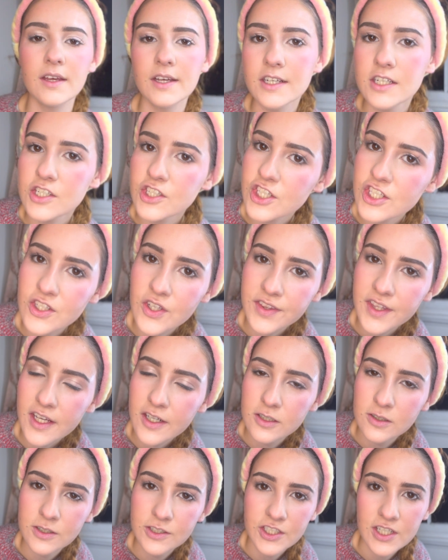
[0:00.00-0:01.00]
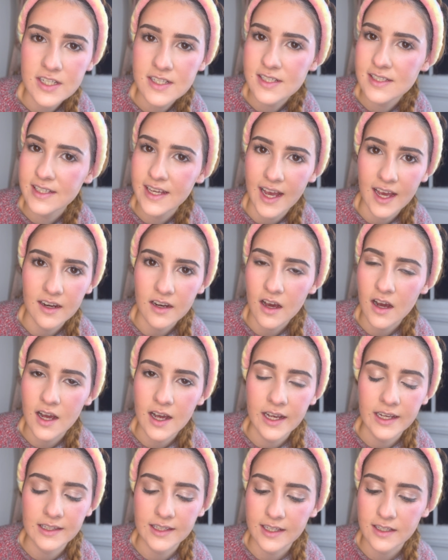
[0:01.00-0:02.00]
She's got that gorgeous cat
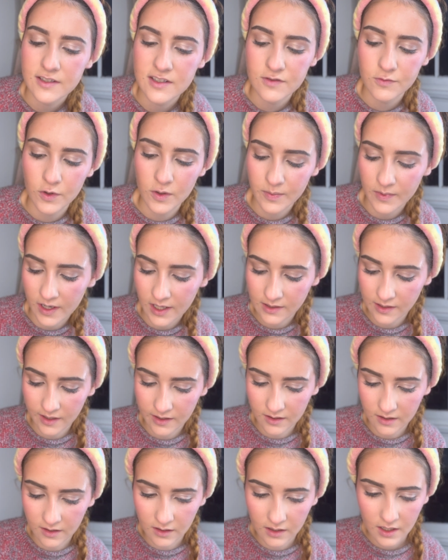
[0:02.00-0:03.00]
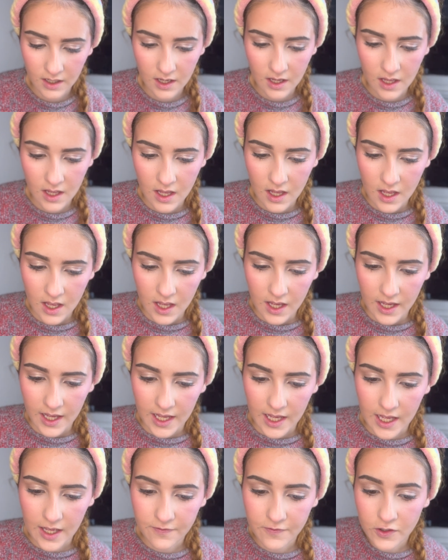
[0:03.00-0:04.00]
eye, like swoop eyeliner.
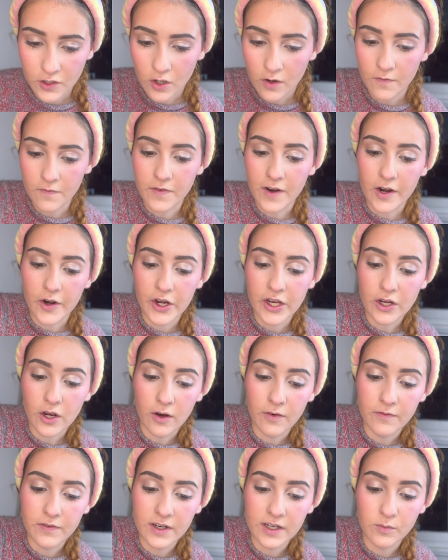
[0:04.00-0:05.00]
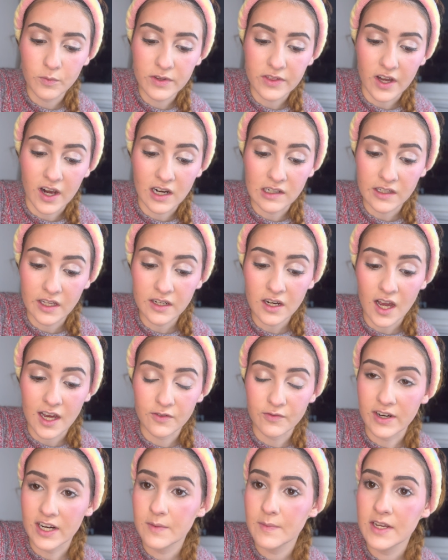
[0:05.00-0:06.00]
If you're not very confident with eyeliner, I'd
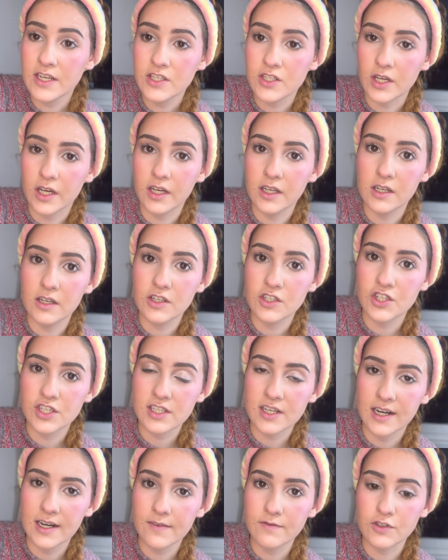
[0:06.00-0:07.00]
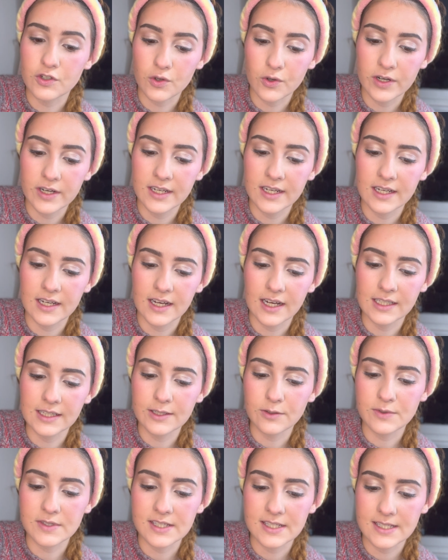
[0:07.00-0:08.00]
recommend just kind of drawing a
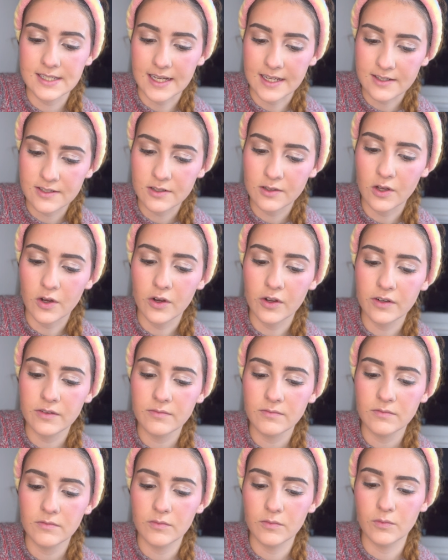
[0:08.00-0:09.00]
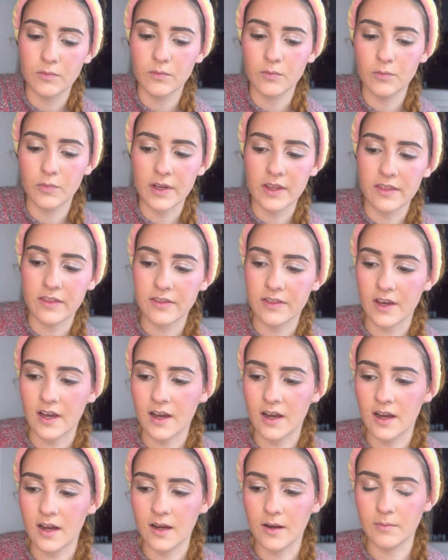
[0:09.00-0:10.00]
little stencil on with
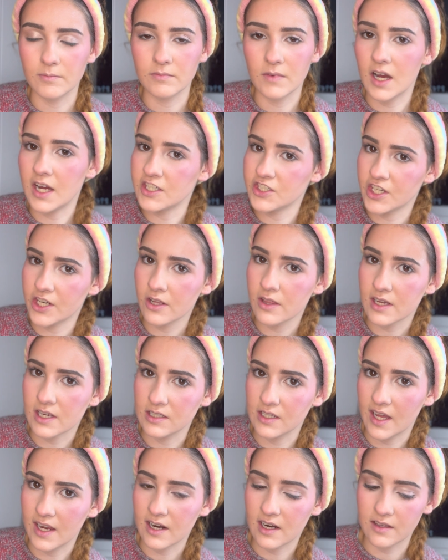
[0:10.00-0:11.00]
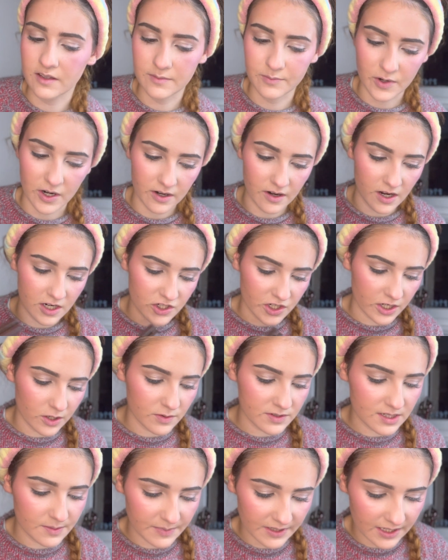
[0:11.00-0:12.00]
eyeshadow, like a light colored brown eyeshadow or
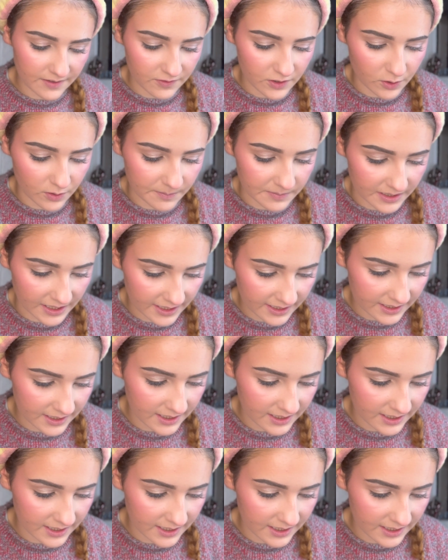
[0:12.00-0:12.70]
something if you're doing black.